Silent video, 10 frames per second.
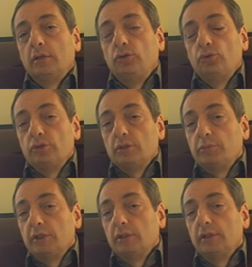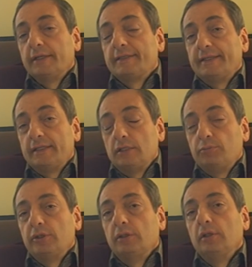usable,
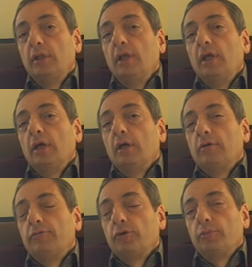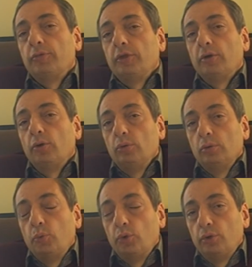accessible from the whole
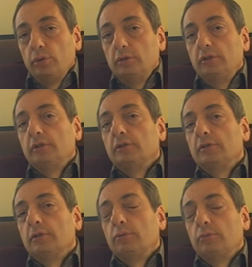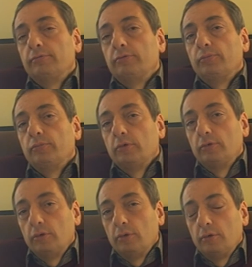world, from
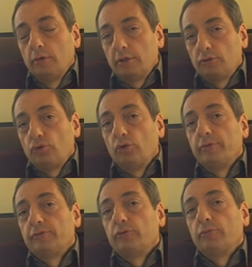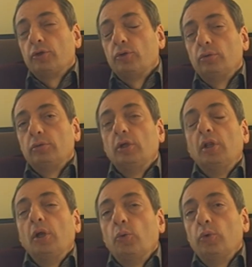astronomers from the whole
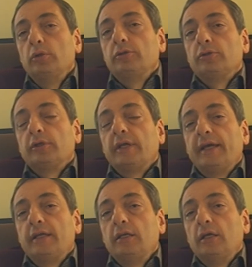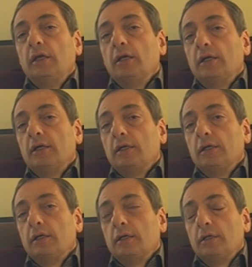world can
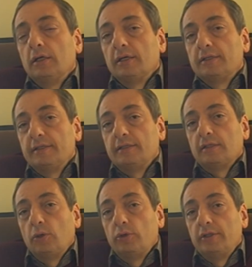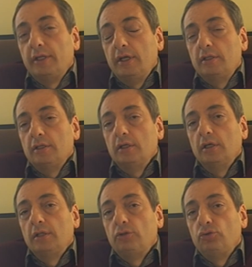access our data
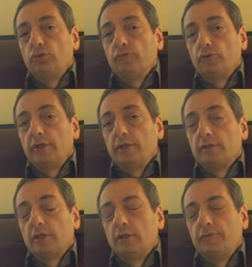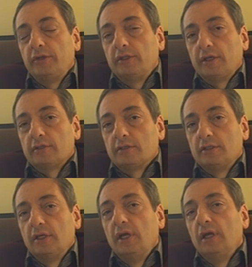and use for their scientific
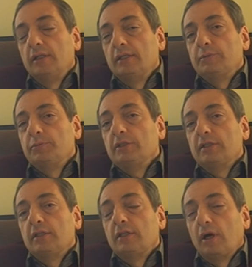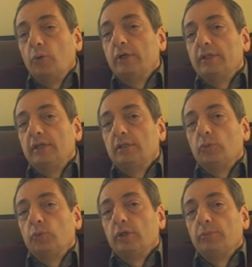tasks. This means that our data
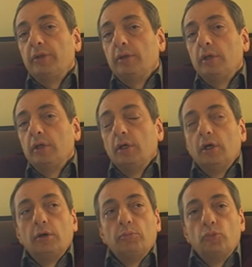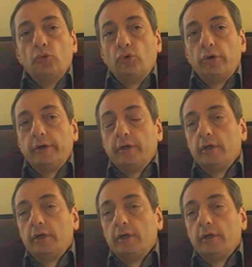will be more